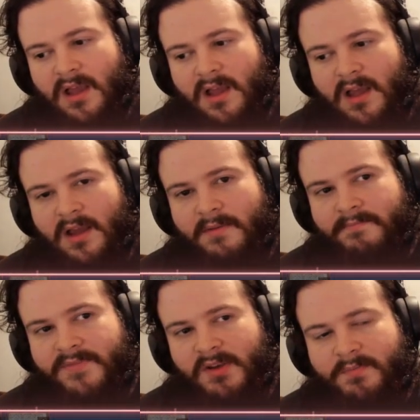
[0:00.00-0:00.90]
So
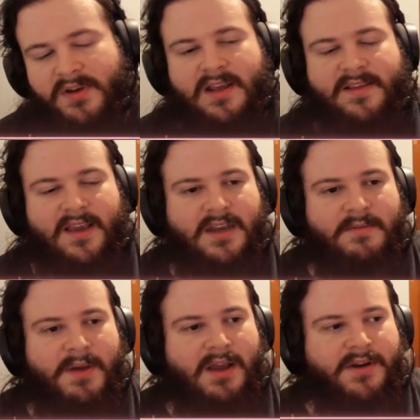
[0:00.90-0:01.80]
I'm pretty excited
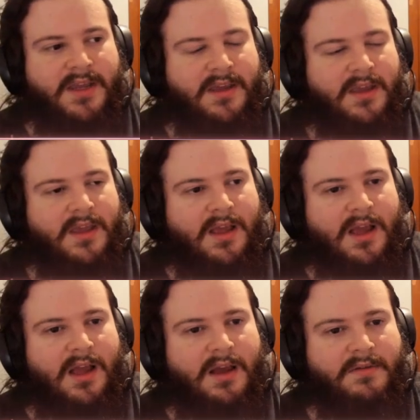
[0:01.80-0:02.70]
about it.
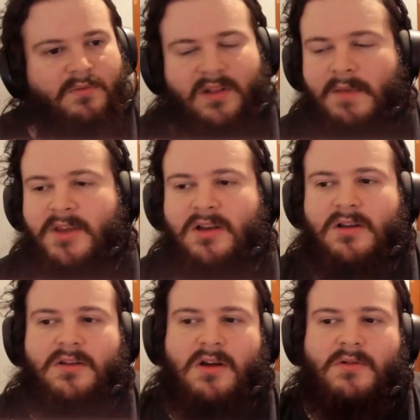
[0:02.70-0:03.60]
Let me
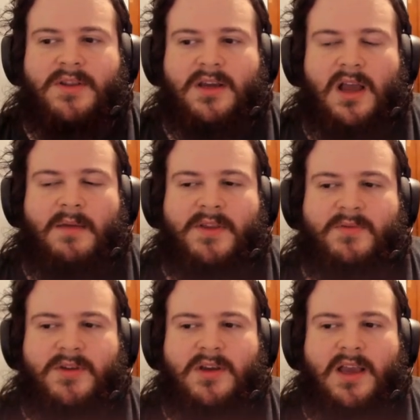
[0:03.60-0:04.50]
know in the comments
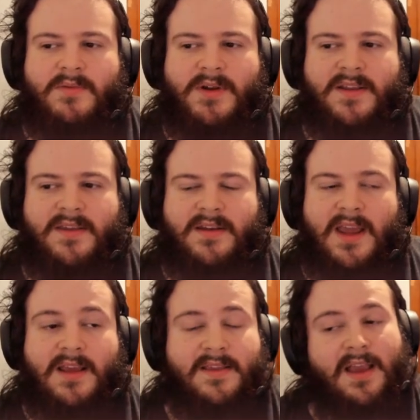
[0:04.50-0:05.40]
what you guys want to see
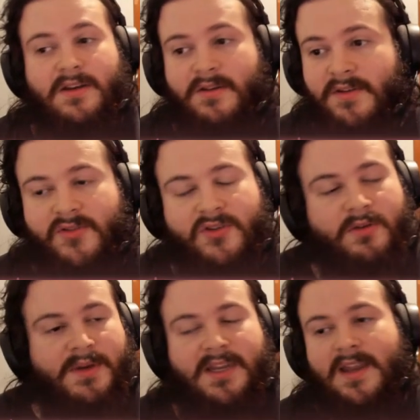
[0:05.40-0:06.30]
next. I know there's
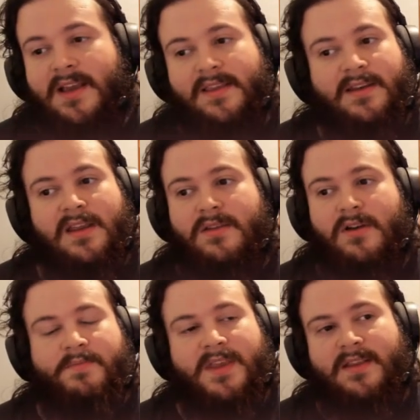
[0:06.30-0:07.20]
so many decks I need to
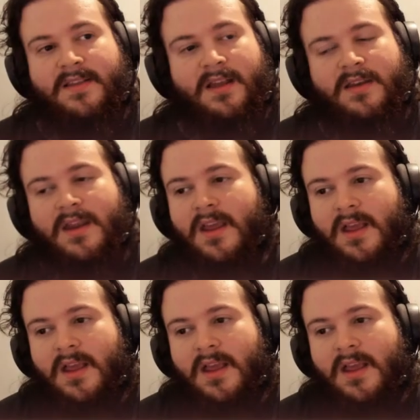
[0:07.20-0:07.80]
do updates on.